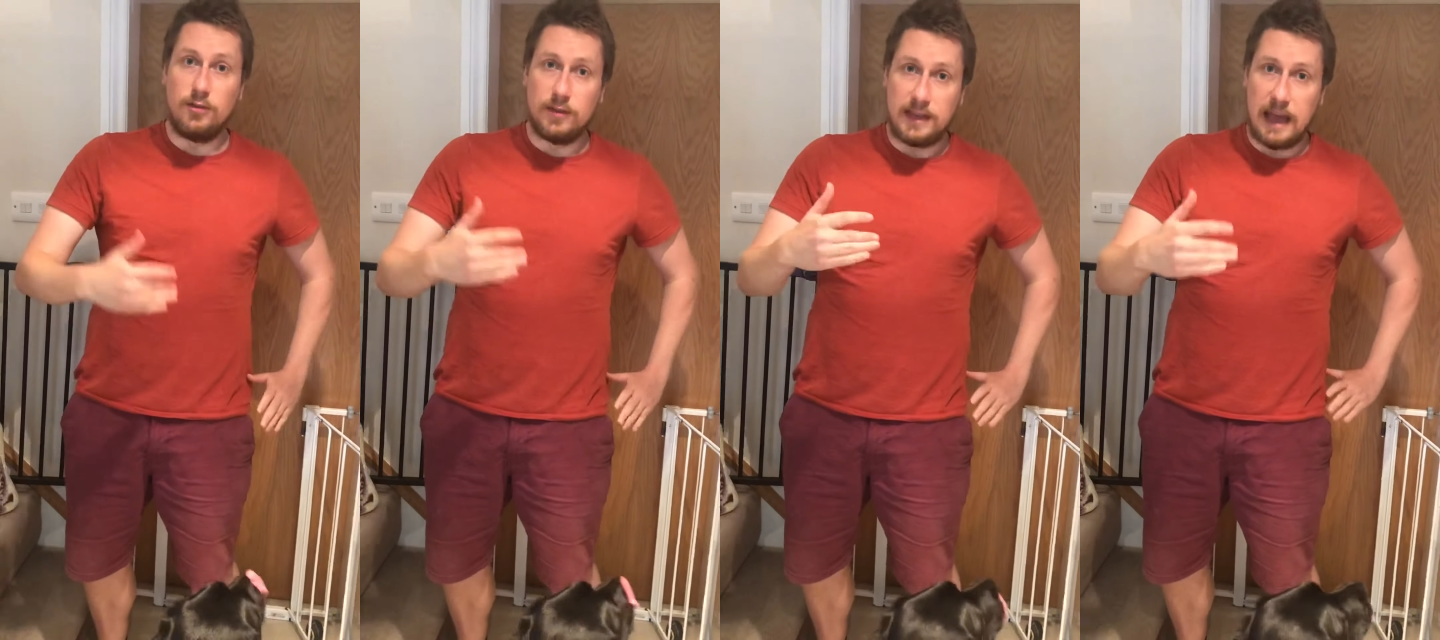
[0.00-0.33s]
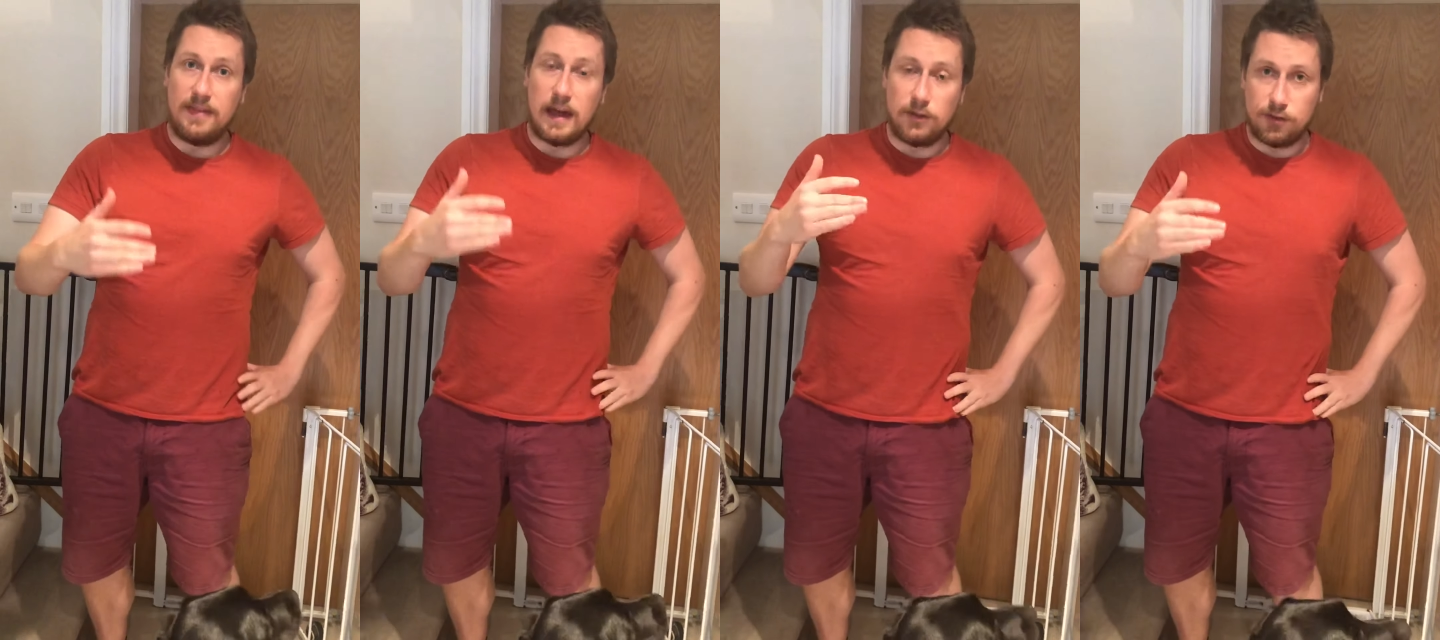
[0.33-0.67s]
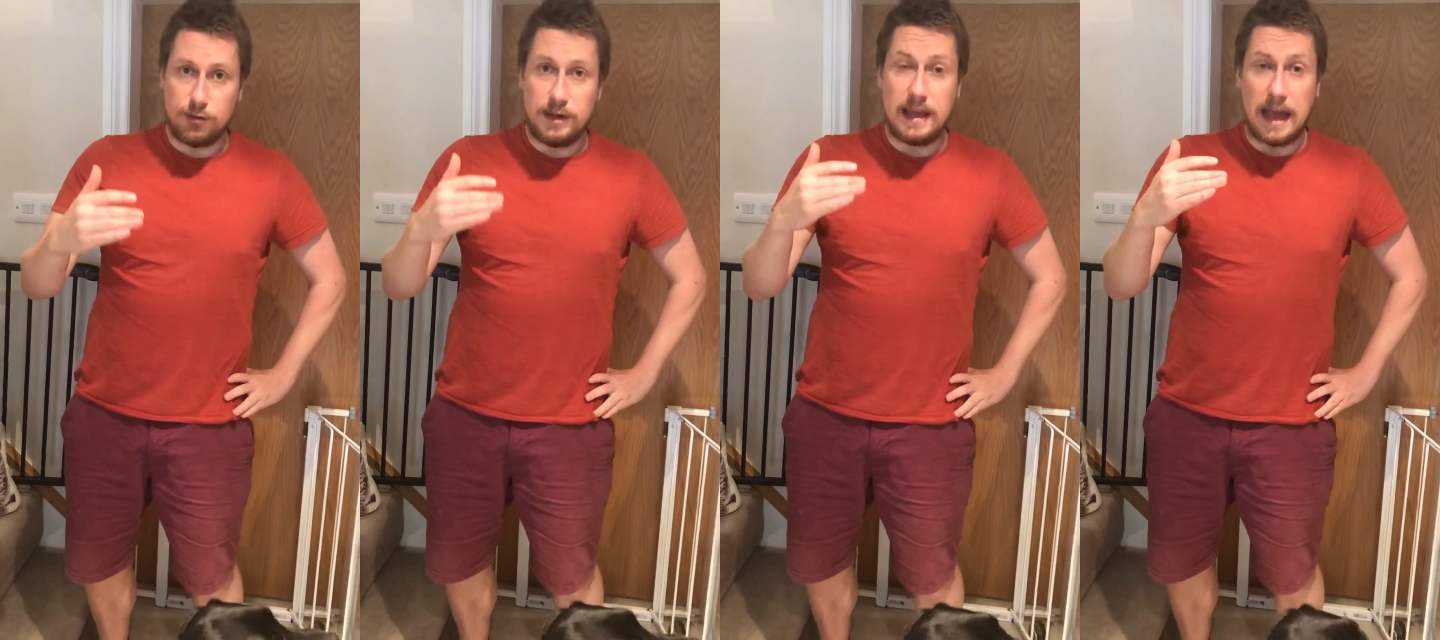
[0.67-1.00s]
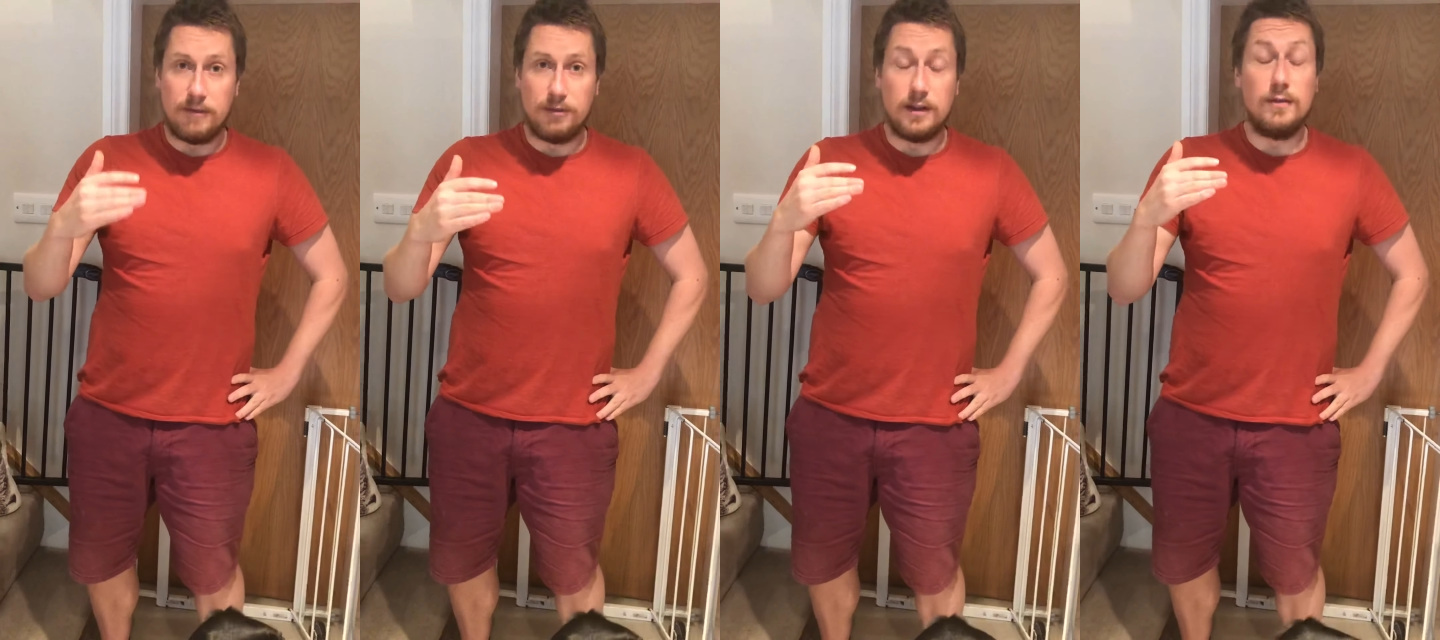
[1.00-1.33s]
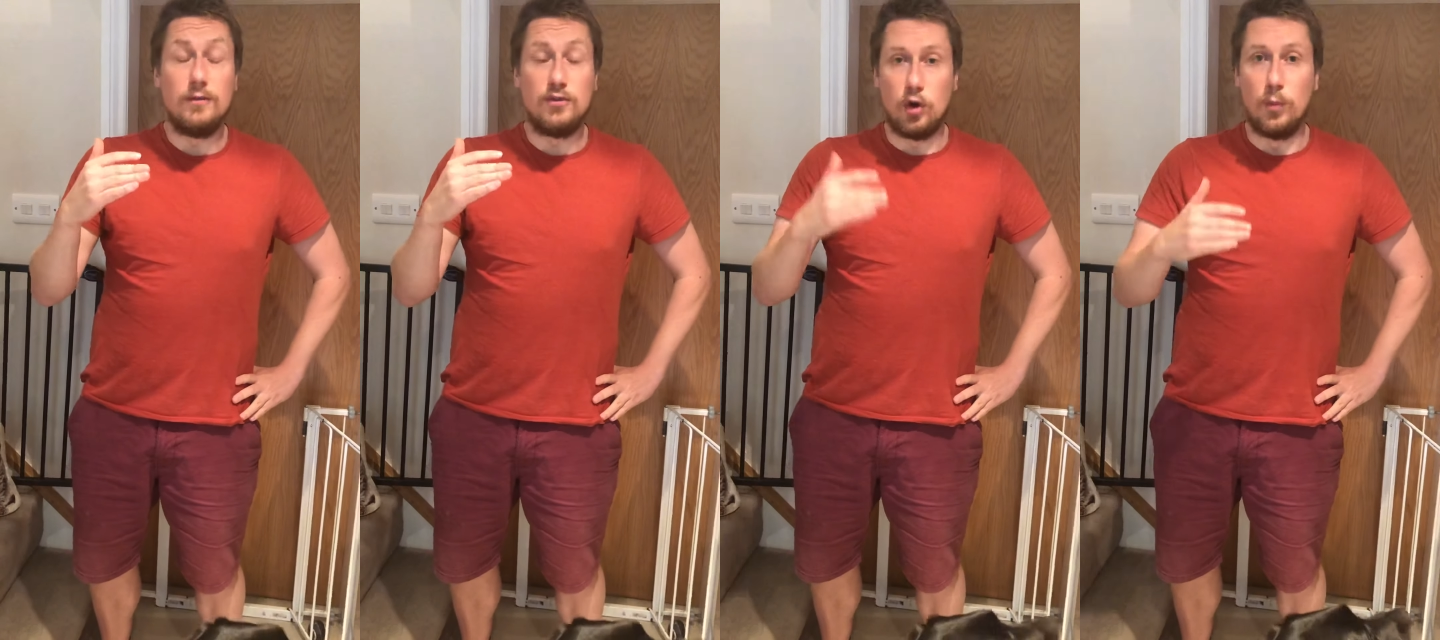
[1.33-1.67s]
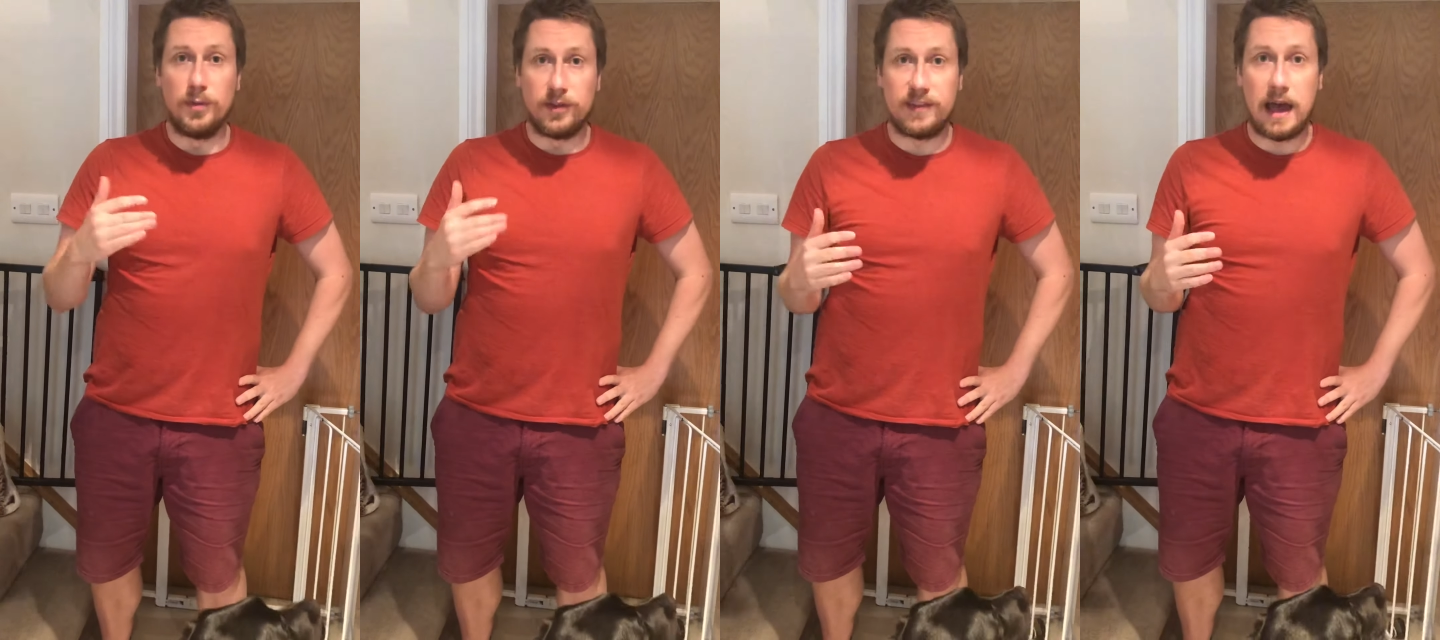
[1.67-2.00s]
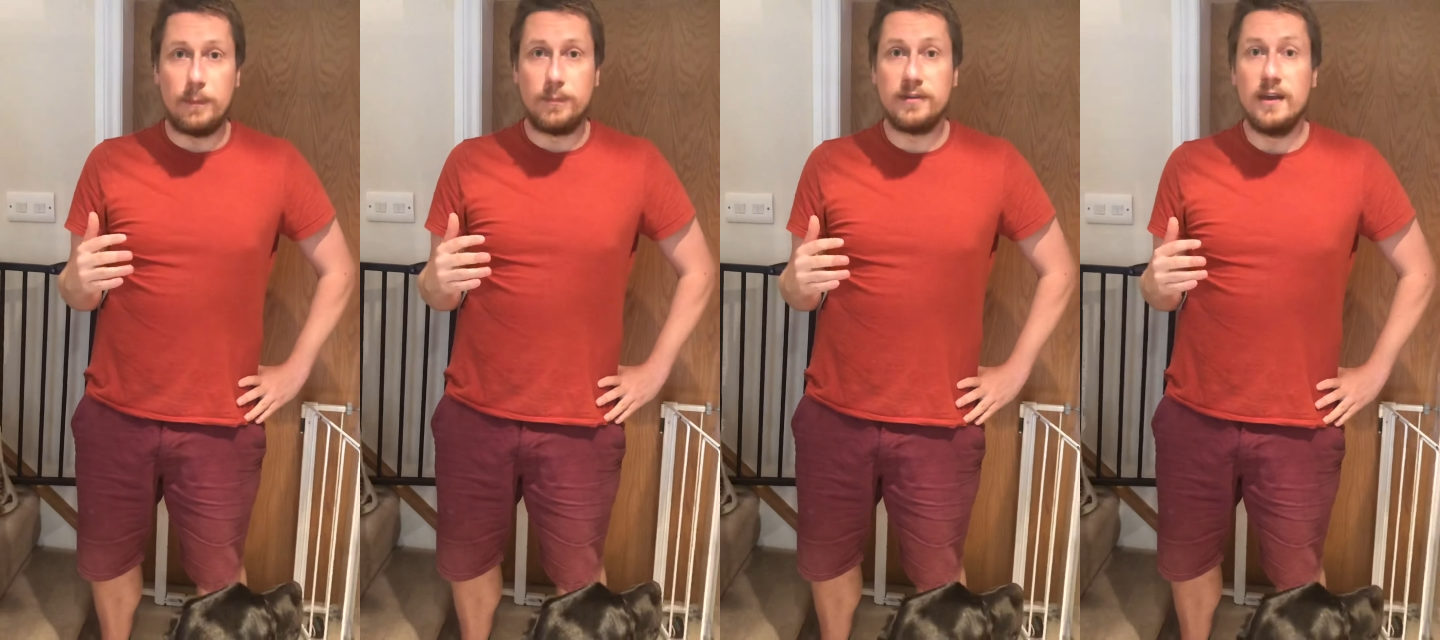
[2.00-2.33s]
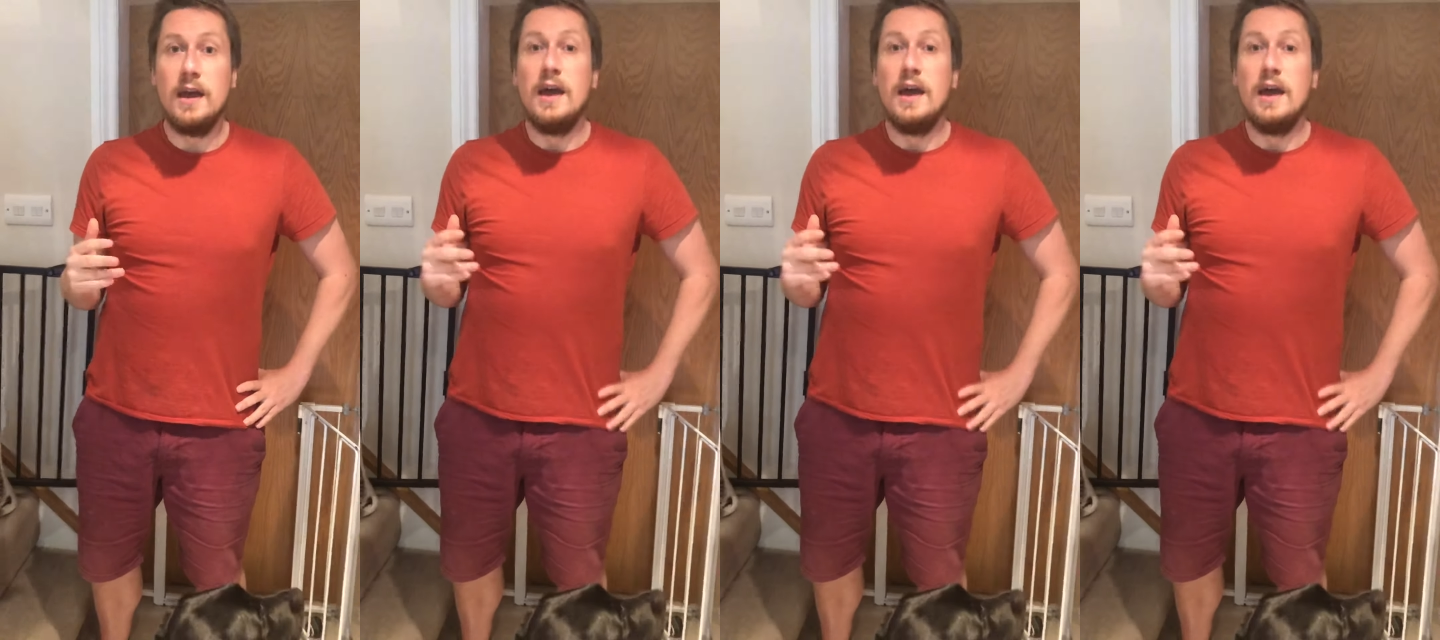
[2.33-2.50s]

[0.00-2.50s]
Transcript: you'll get that treat every couple of steps.